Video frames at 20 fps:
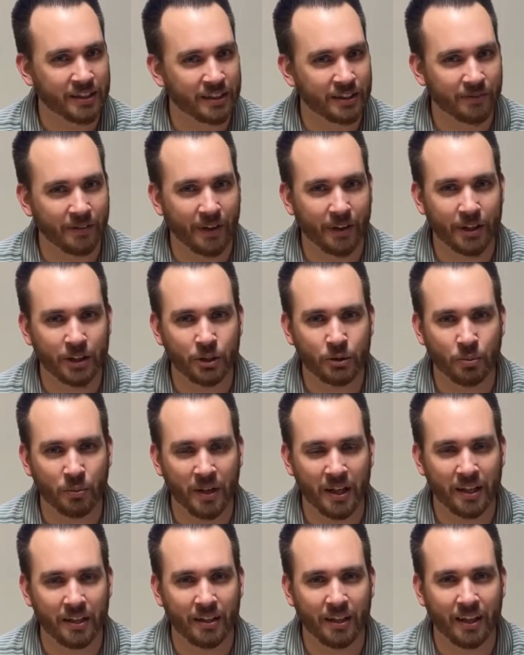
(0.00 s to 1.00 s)
is very
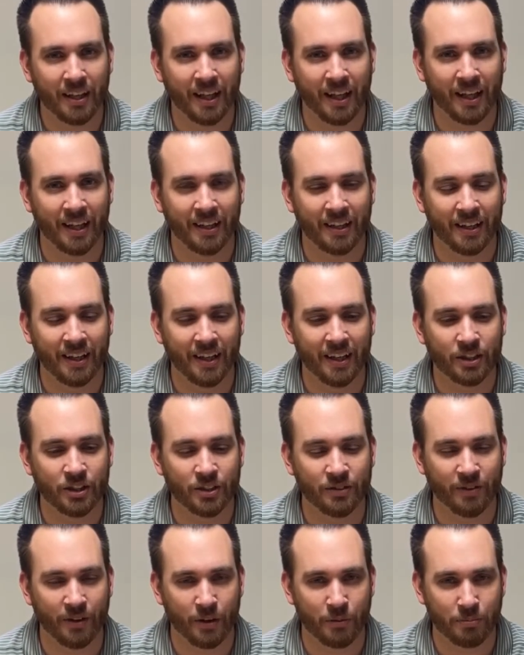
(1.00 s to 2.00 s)
sweet, and
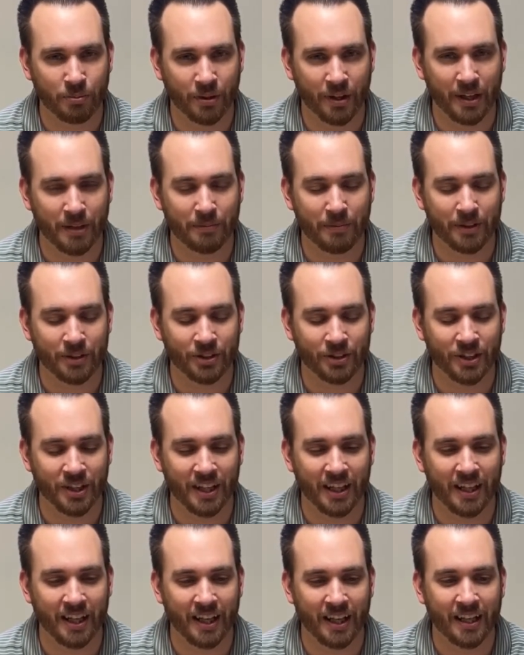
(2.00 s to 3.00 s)
she's very pretty, but
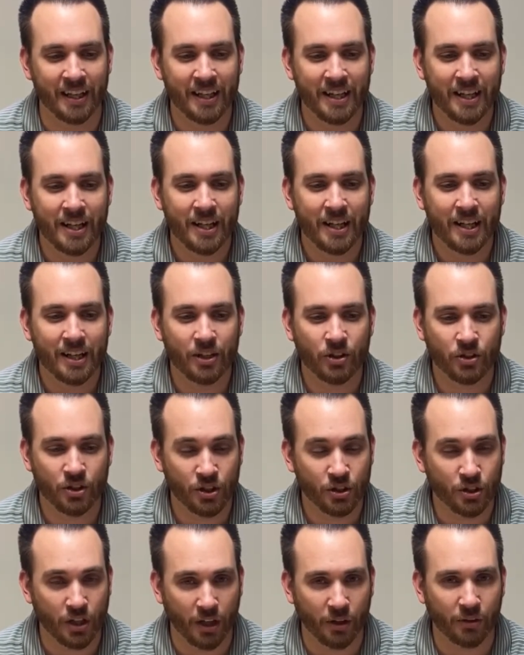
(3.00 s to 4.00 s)
she's
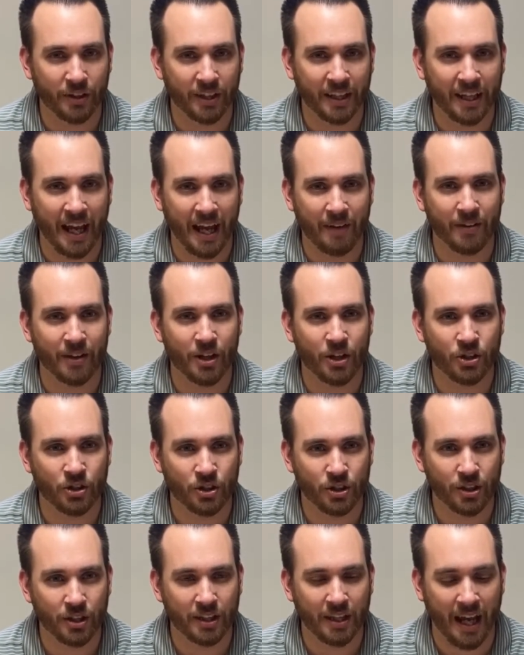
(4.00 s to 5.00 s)
younger than Gavin,
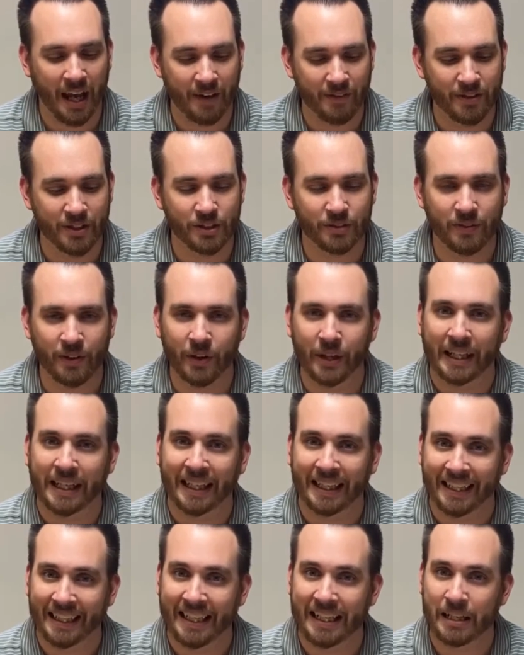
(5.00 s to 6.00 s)
and Gavin is very
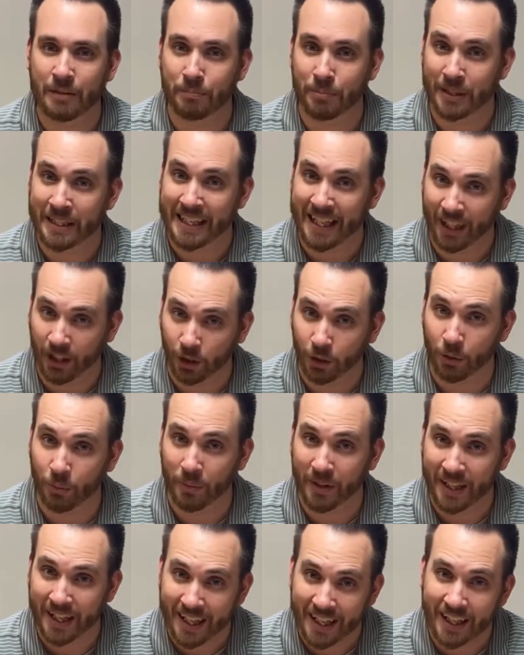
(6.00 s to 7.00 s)
clean in particular
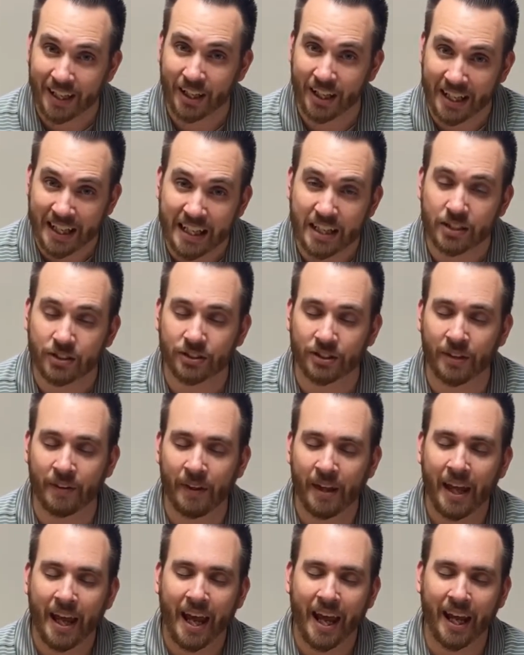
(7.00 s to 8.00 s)
when he eats.
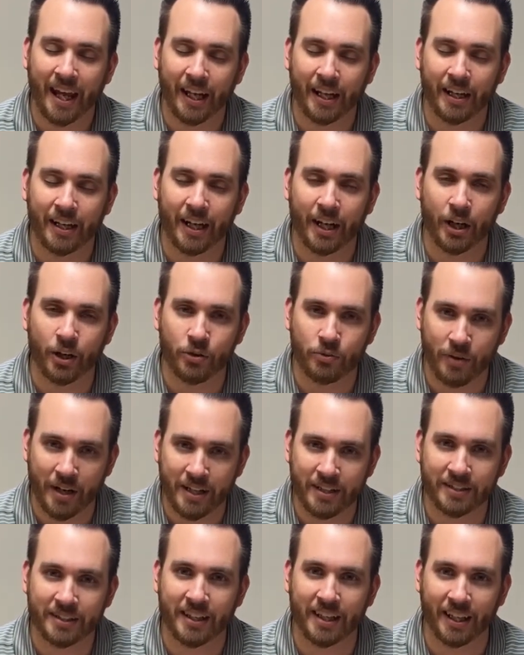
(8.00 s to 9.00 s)
And
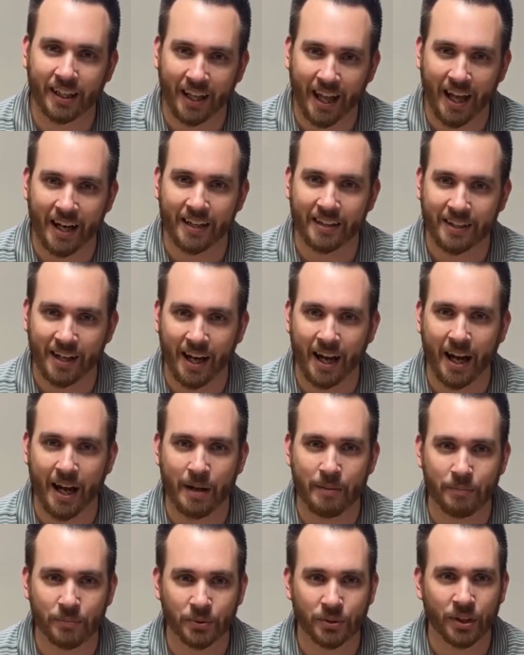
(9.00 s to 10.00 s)
Gracie, a lot of
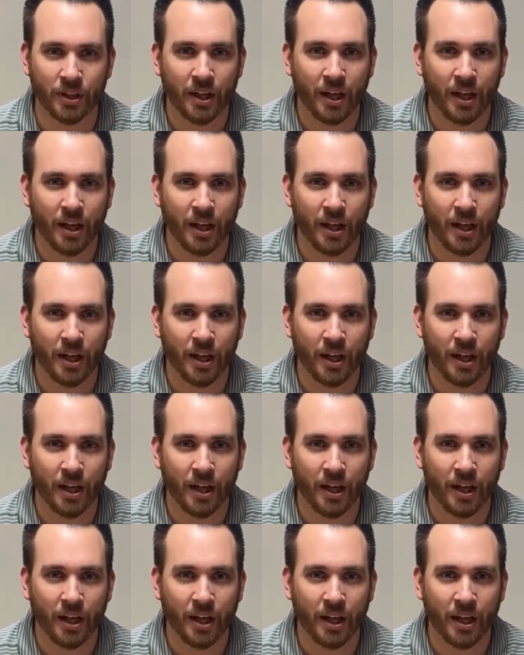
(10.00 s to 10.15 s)
times,